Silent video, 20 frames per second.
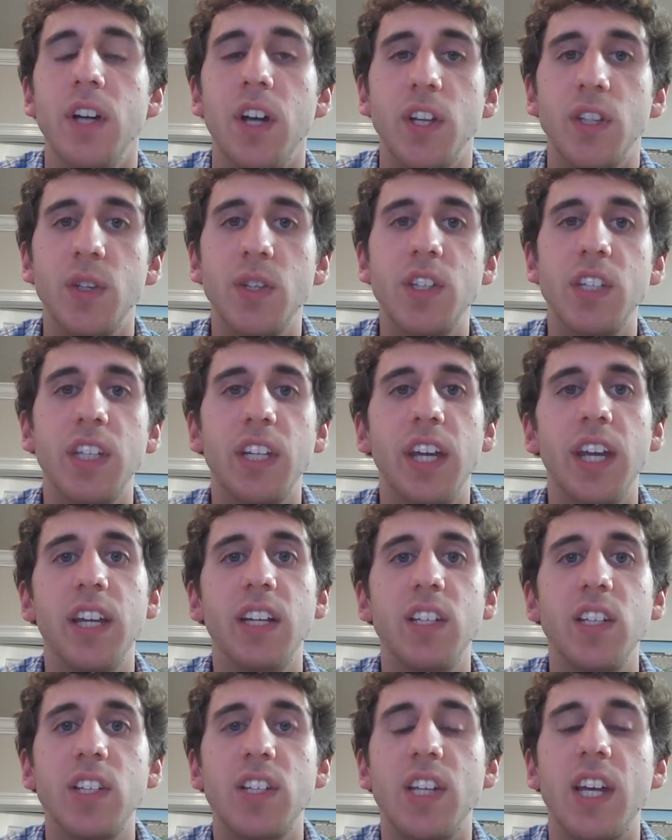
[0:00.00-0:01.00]
So this is
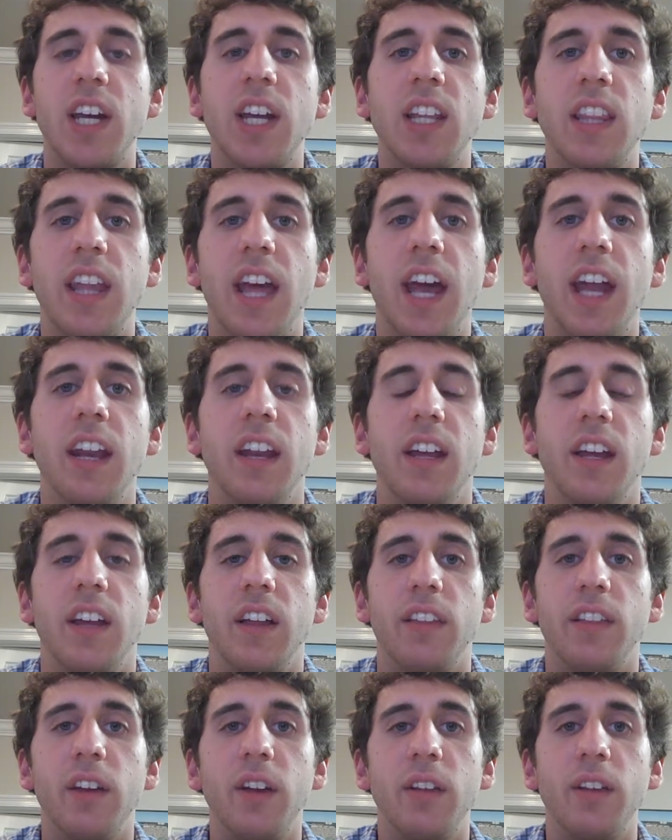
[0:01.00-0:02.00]
again just saying that
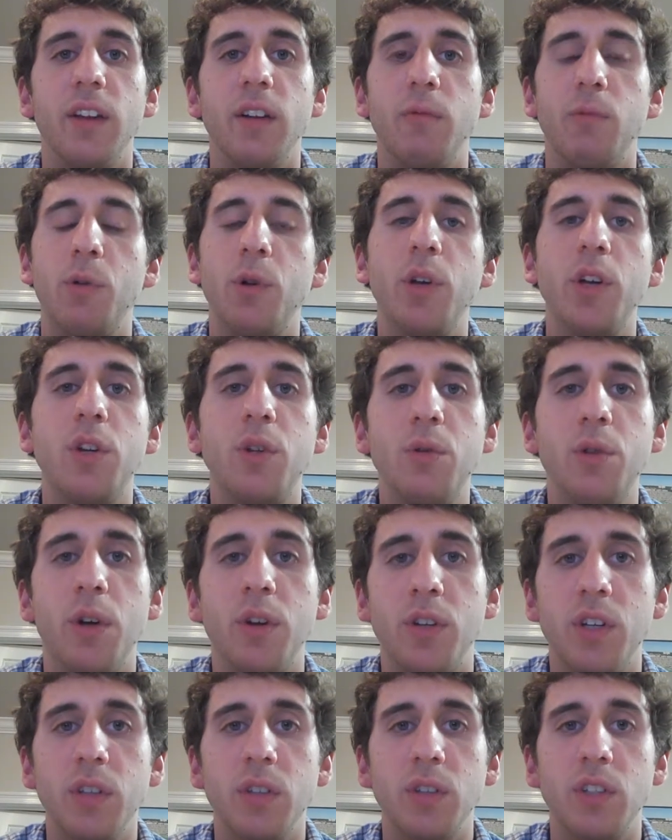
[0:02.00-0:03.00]
they really do their
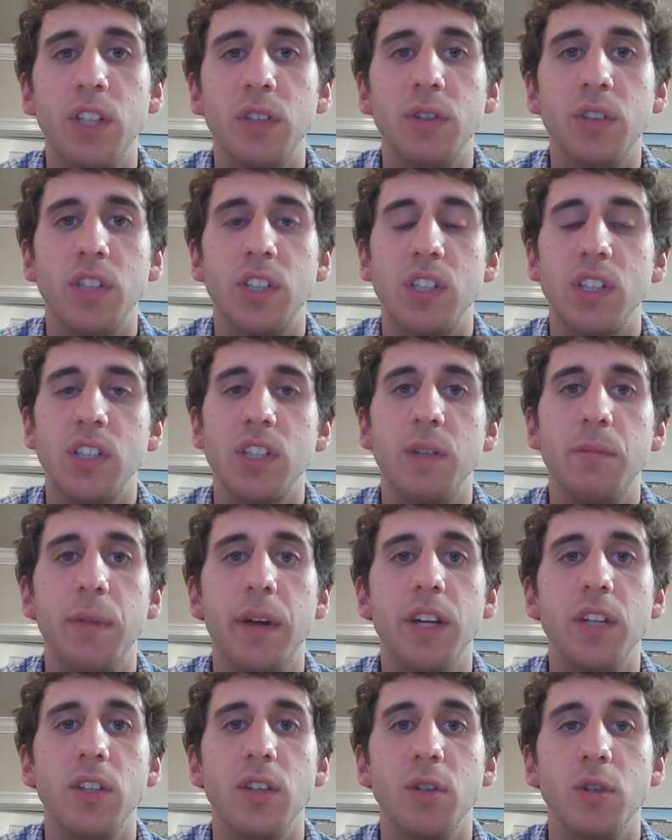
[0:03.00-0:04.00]
due diligence to
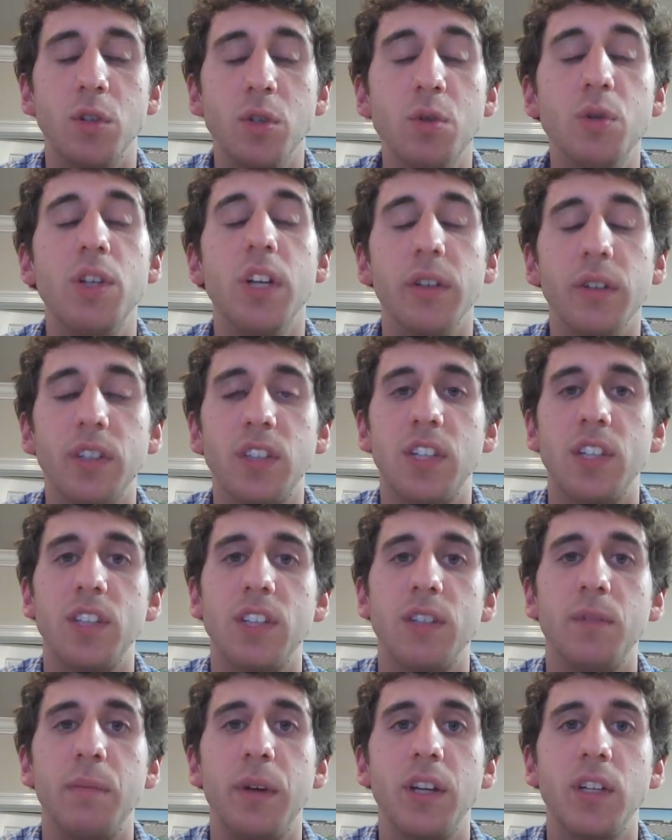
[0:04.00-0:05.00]

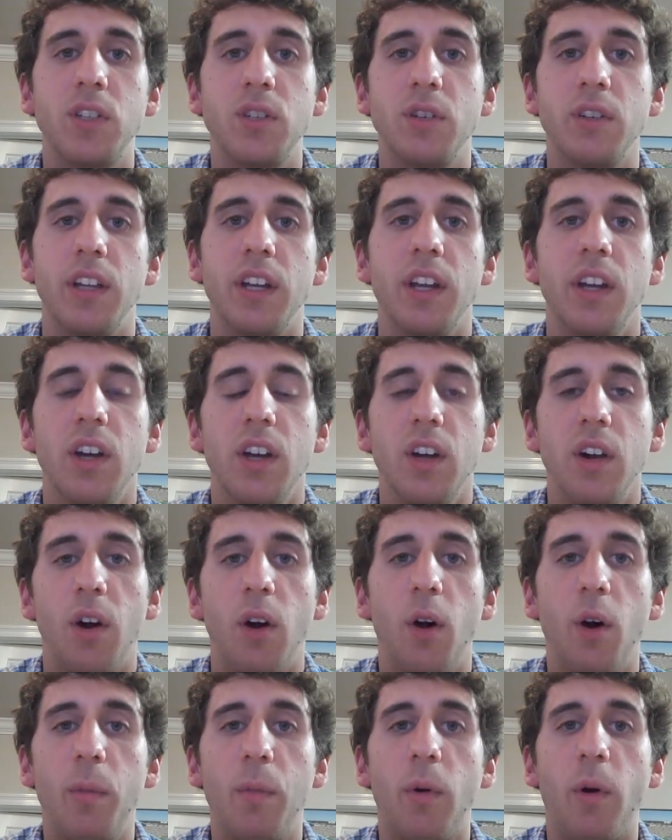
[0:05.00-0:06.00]
make sure that
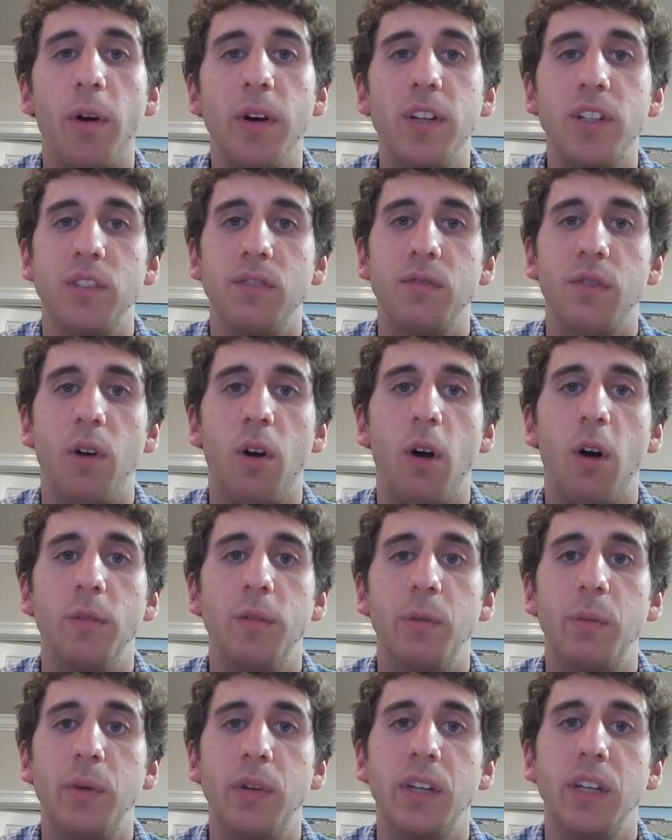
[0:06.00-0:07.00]
all parties involved
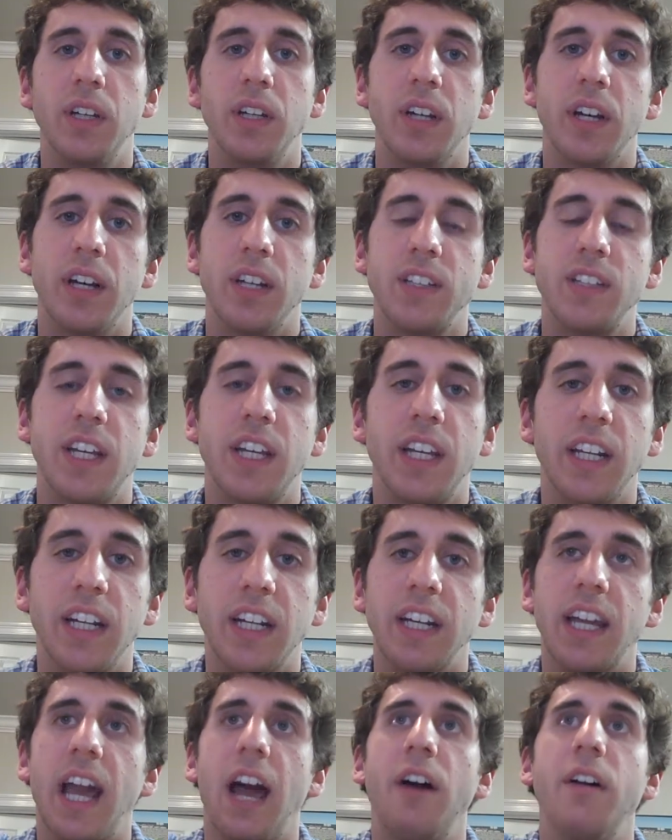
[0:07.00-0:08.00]
are being taken
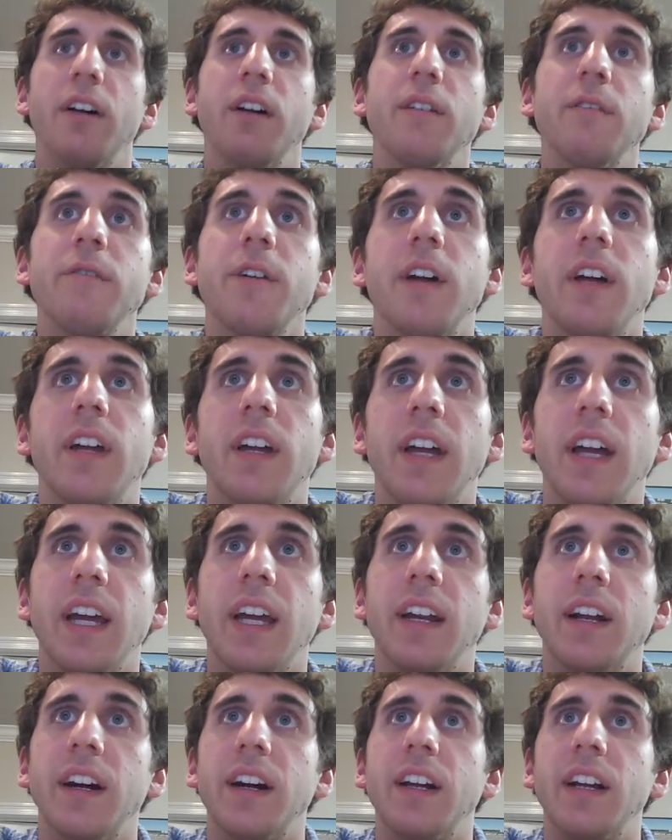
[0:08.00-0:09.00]
account of
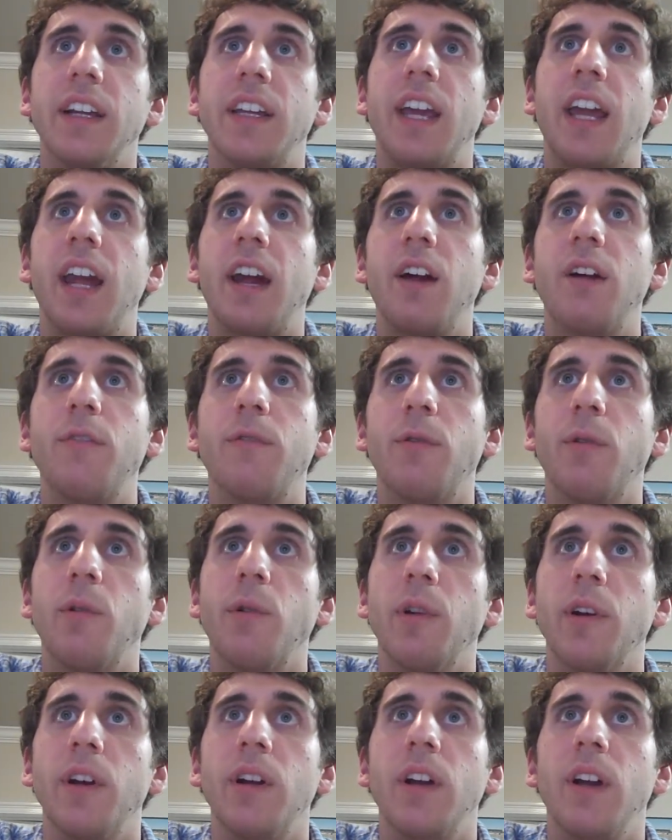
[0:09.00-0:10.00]
and cared
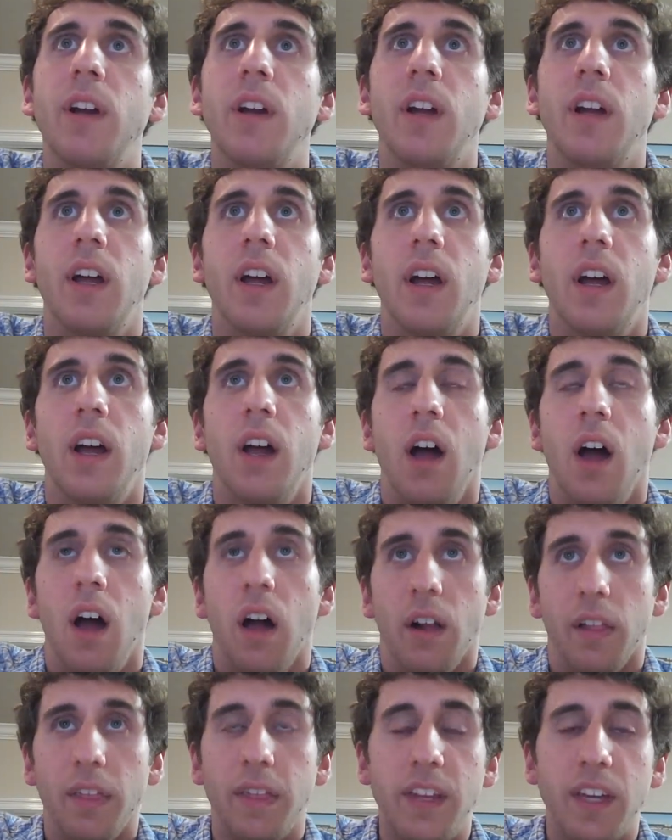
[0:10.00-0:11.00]
for.
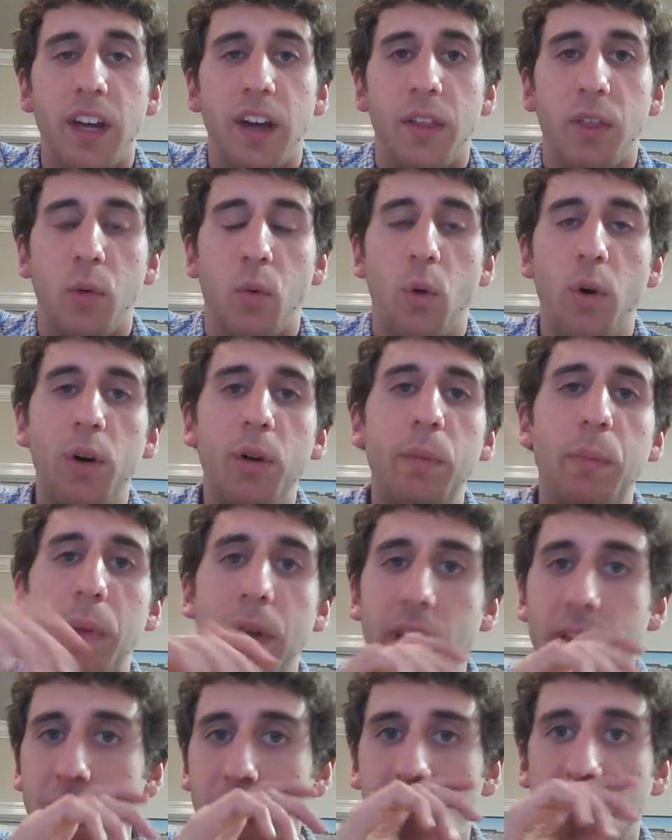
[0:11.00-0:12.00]
The World
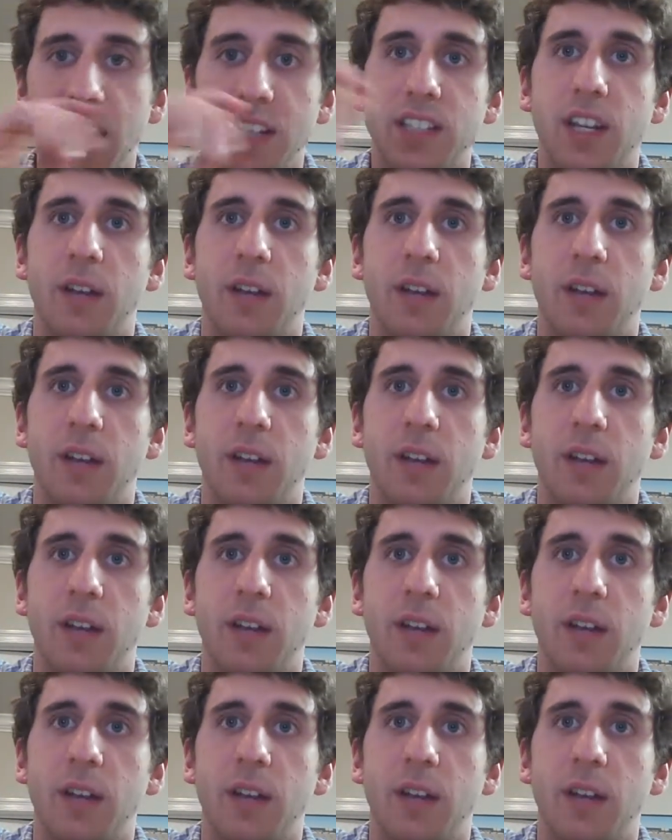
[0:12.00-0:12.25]
Bank, as